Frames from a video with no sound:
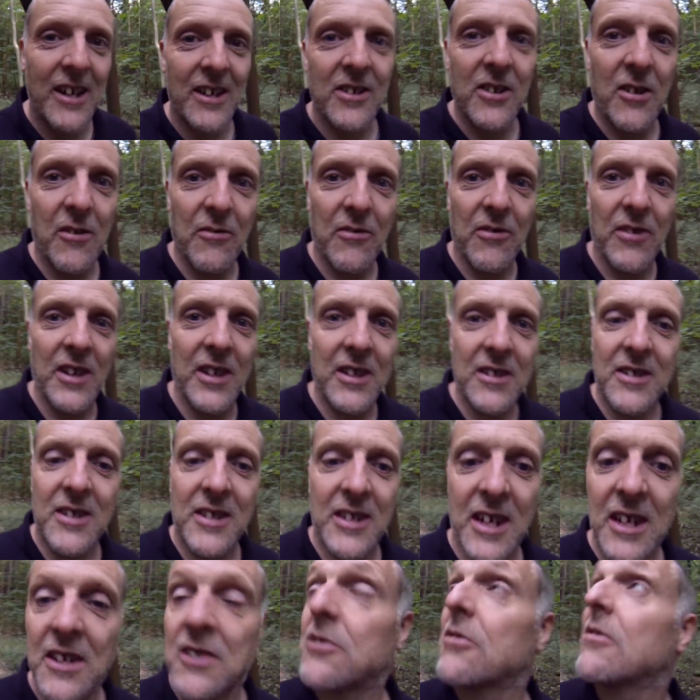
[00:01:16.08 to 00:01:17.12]
Don't fancy
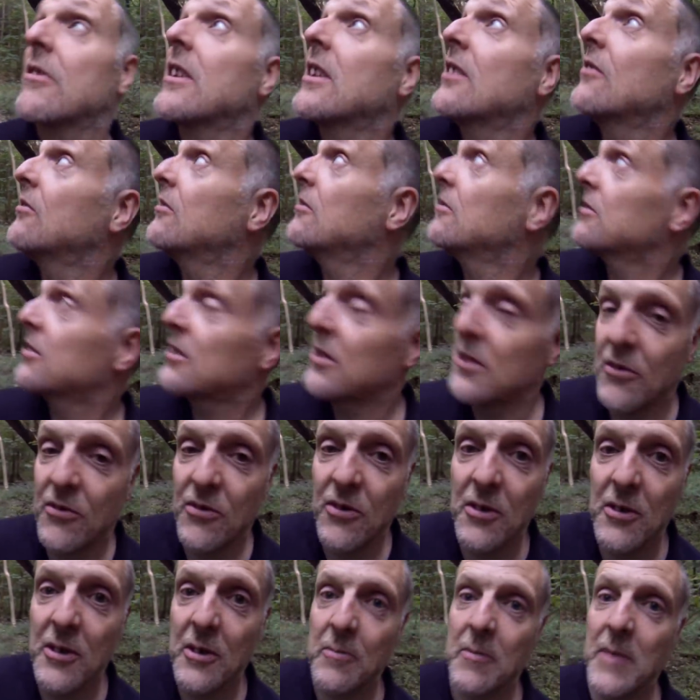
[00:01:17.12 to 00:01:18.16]
that tree, I thought it was going to
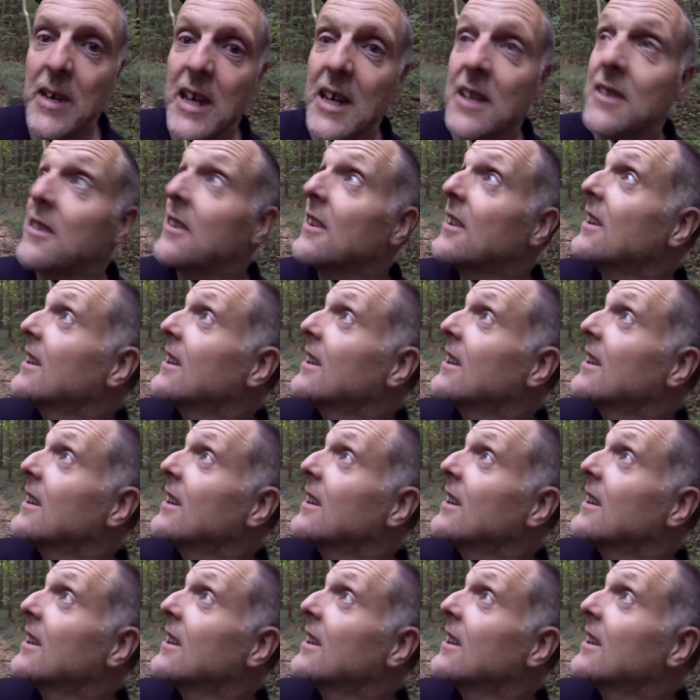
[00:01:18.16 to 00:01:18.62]
fall on my head.